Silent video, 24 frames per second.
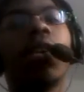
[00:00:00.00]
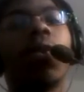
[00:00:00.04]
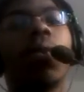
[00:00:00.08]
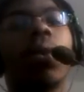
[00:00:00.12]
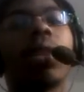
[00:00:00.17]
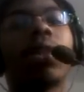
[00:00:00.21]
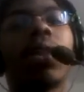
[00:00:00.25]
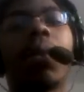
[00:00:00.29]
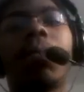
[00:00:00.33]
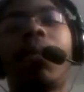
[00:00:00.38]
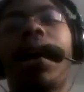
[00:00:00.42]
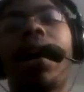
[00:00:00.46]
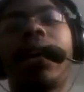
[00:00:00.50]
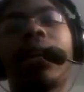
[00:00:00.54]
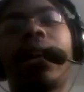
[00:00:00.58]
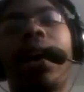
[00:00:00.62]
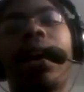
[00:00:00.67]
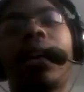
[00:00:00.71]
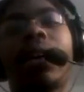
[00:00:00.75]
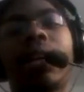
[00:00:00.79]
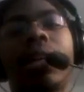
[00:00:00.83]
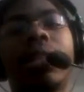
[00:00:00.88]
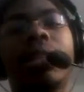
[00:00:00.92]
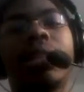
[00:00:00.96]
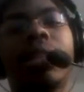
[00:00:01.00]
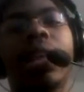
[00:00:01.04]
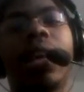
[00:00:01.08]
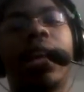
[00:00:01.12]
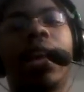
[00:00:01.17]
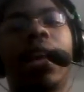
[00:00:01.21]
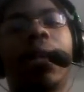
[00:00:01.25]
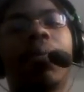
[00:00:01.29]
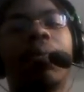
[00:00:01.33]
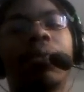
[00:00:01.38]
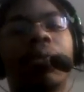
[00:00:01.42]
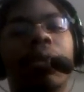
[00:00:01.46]
what the mangaka is
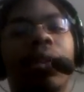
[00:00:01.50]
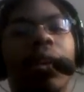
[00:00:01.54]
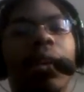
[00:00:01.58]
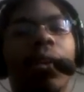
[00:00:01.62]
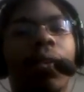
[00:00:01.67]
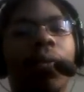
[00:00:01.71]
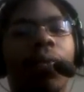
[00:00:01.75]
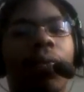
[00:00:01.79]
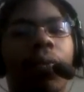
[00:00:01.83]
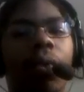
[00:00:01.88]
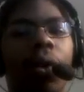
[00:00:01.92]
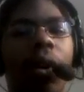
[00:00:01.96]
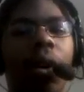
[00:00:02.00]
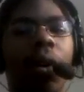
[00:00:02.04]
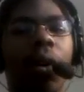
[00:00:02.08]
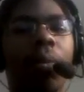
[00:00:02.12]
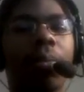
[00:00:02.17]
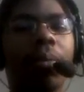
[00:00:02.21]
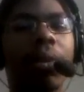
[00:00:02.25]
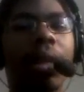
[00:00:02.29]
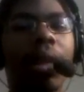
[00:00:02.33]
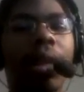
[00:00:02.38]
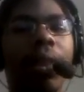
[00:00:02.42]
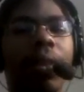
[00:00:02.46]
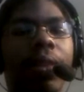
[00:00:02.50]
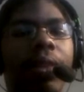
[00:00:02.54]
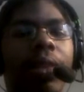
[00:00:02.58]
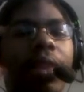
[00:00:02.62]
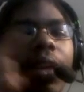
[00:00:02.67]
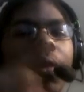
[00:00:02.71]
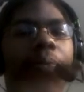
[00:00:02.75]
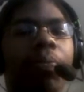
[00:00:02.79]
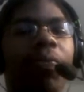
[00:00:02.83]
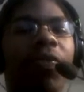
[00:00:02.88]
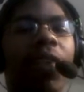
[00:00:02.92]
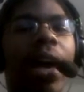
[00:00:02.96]
saying. From
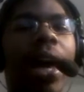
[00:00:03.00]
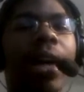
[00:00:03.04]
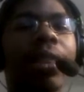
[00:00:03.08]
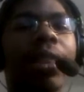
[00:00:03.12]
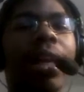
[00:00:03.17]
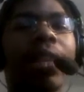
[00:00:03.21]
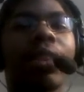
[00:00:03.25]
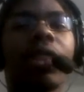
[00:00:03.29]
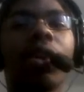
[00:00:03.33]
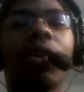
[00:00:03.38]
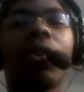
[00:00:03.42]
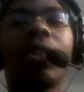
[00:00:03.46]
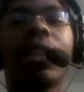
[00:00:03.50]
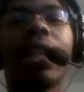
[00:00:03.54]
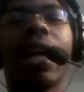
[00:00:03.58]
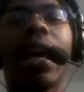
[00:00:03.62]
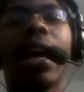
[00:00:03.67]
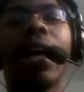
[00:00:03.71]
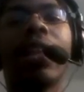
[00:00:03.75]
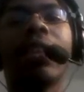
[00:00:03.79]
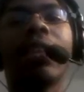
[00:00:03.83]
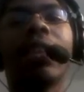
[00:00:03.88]
the fact that they're not